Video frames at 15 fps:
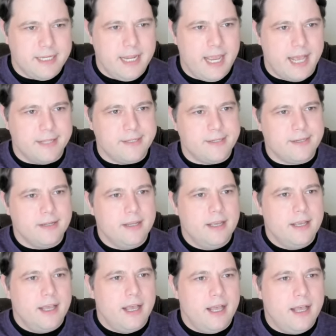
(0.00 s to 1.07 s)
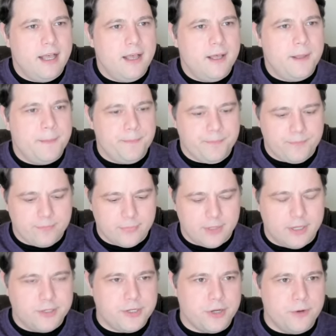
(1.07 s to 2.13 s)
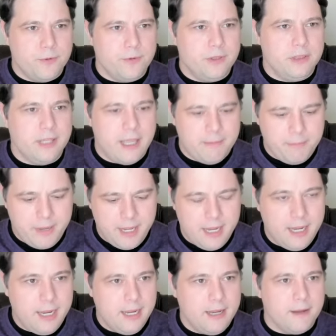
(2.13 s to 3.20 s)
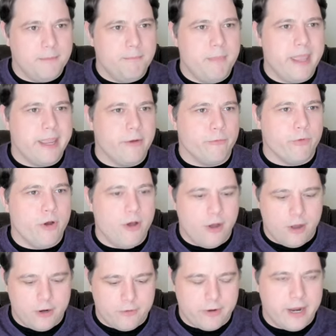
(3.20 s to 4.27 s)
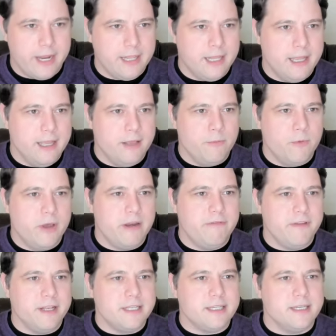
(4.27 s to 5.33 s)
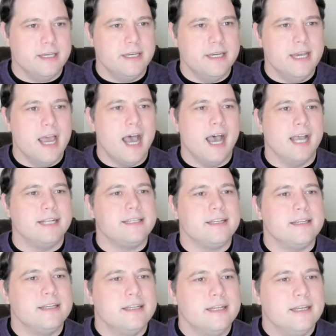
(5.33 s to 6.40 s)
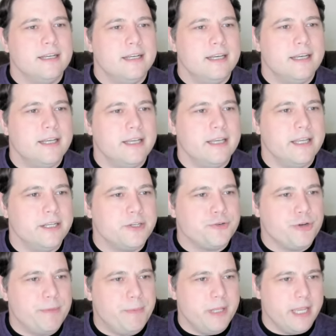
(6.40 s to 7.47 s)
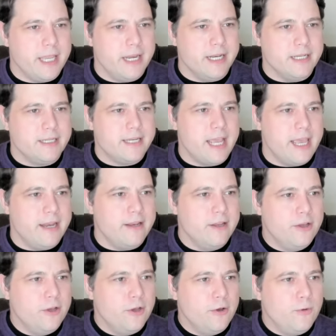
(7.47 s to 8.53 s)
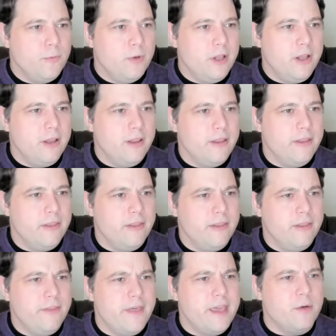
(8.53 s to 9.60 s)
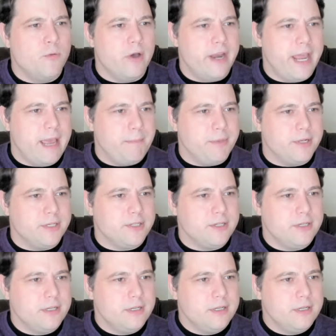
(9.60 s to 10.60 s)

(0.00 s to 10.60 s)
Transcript: Yes. So let me make it wrong, right? What if it's not? It's tripling it instead. Well, then what happens?